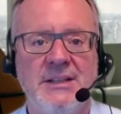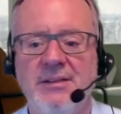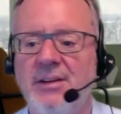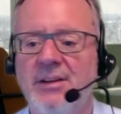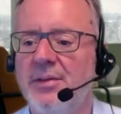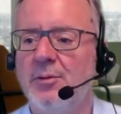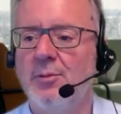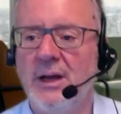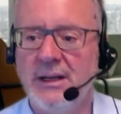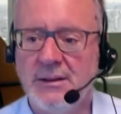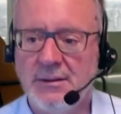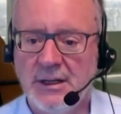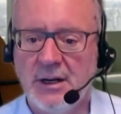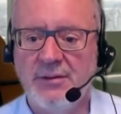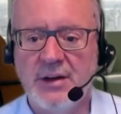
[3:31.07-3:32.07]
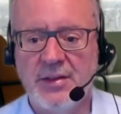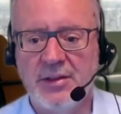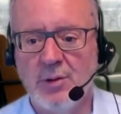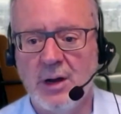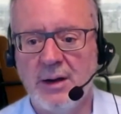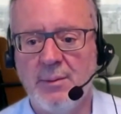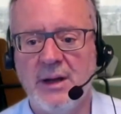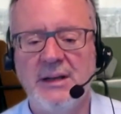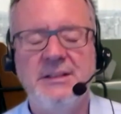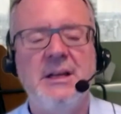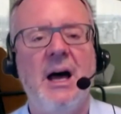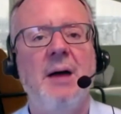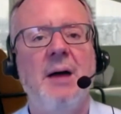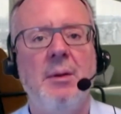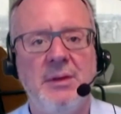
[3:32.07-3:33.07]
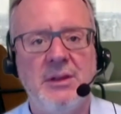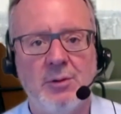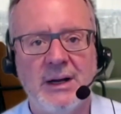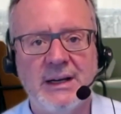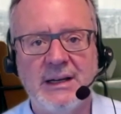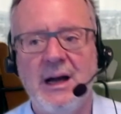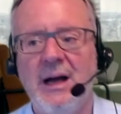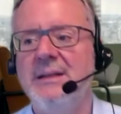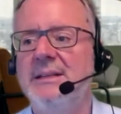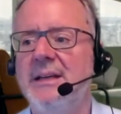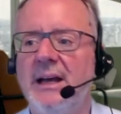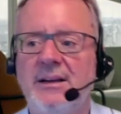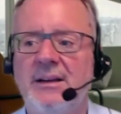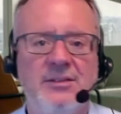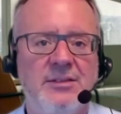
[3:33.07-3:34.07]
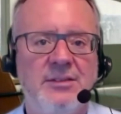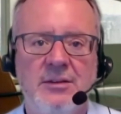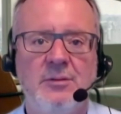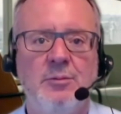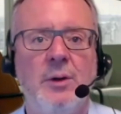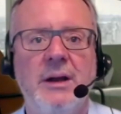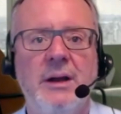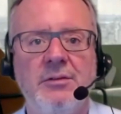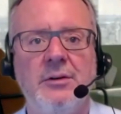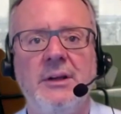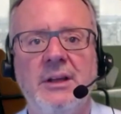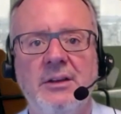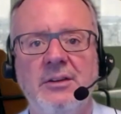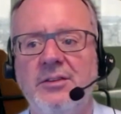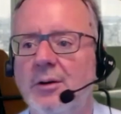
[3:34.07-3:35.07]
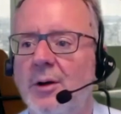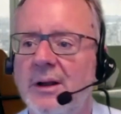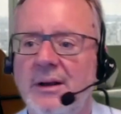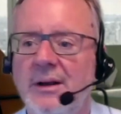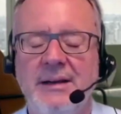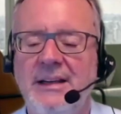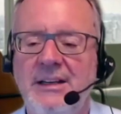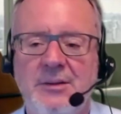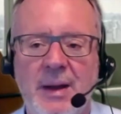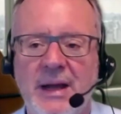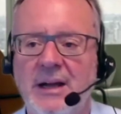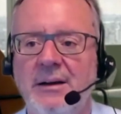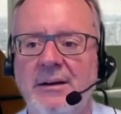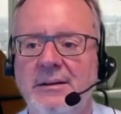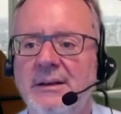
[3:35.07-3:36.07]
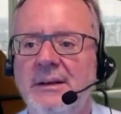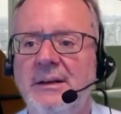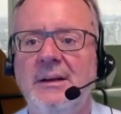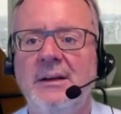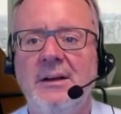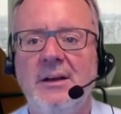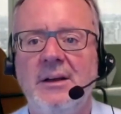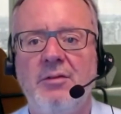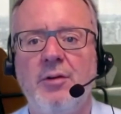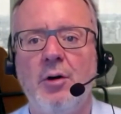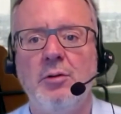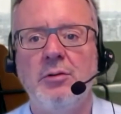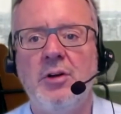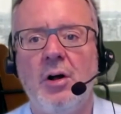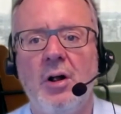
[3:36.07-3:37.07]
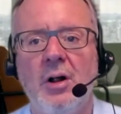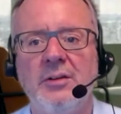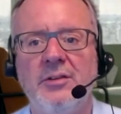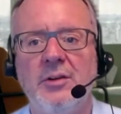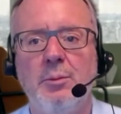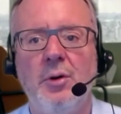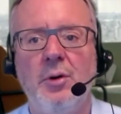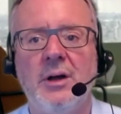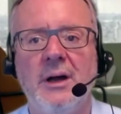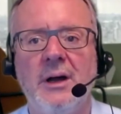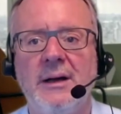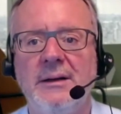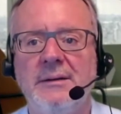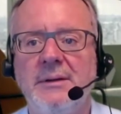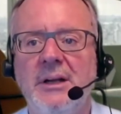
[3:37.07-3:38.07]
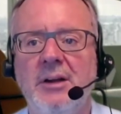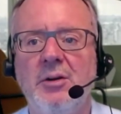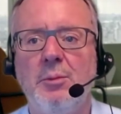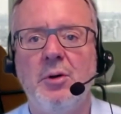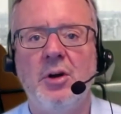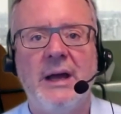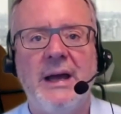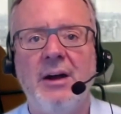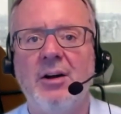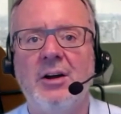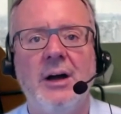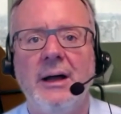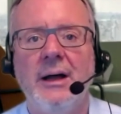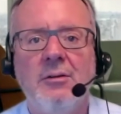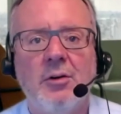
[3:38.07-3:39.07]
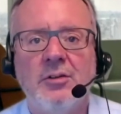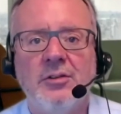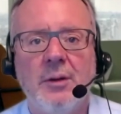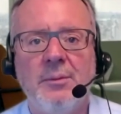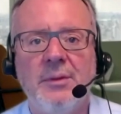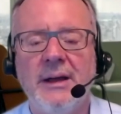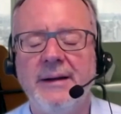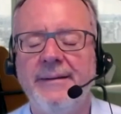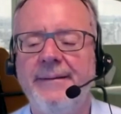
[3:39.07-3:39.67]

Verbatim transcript: I've got the right, you know, I've got the right amount of time. I'm in the right context, whatever it is. You know, I, I need to make a, a phone call to book a, you know, to book a haircut or something.